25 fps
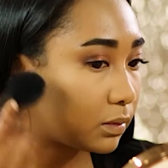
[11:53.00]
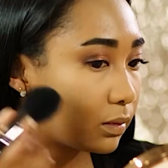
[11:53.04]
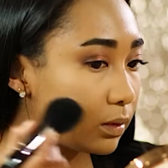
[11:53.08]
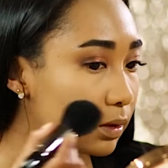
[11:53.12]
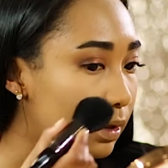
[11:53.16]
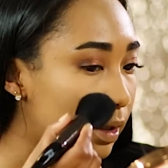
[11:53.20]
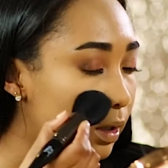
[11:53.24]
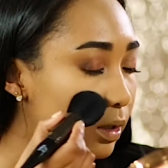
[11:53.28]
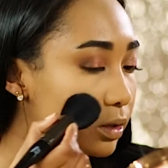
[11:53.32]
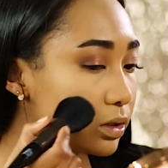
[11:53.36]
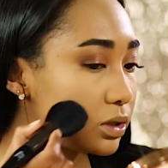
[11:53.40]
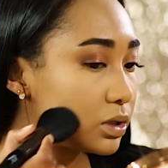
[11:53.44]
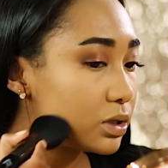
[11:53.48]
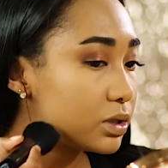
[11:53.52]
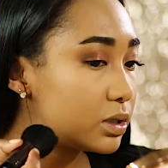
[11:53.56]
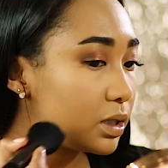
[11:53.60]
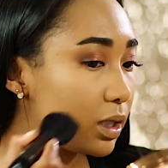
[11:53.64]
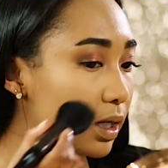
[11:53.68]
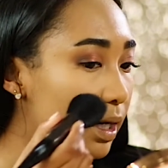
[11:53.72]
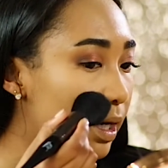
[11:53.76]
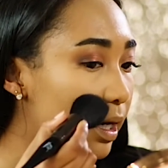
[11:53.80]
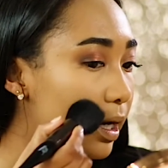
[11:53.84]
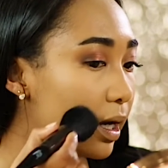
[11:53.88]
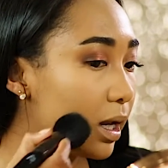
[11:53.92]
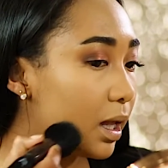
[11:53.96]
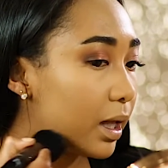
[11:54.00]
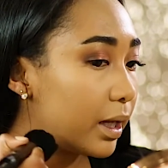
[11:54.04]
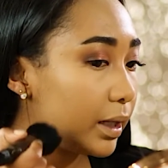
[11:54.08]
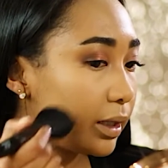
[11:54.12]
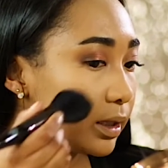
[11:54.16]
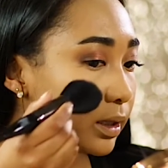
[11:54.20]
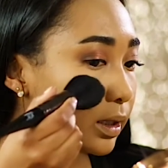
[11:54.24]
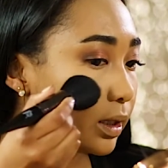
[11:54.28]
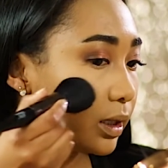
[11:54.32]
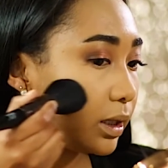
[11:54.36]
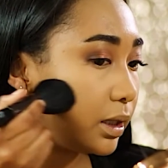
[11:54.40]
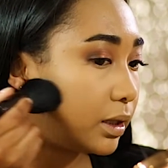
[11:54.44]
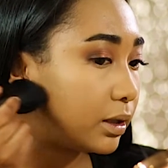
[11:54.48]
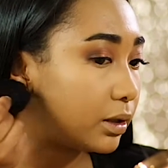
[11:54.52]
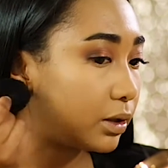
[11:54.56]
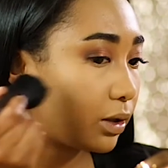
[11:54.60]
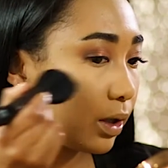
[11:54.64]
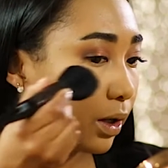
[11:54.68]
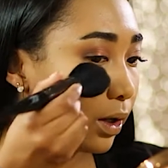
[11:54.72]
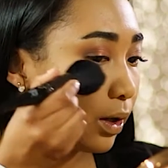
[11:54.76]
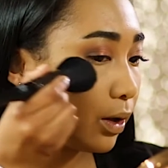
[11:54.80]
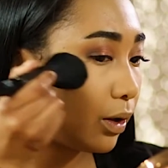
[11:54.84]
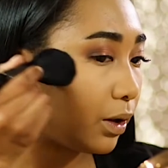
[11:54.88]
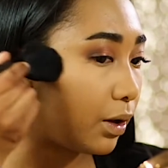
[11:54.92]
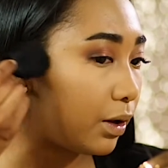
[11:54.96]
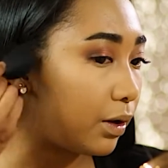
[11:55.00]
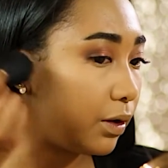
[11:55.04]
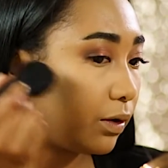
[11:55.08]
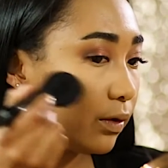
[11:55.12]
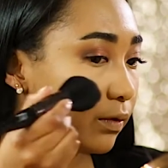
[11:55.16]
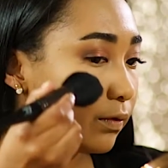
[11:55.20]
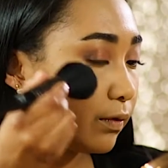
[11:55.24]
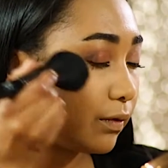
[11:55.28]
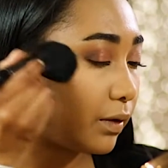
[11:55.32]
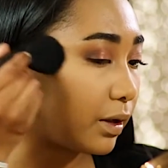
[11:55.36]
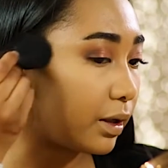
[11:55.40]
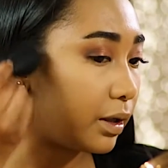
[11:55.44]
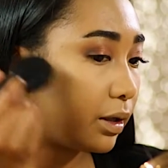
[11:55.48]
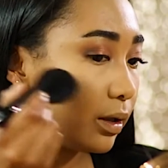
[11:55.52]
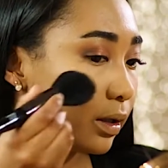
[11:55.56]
Now I'll just lightly go over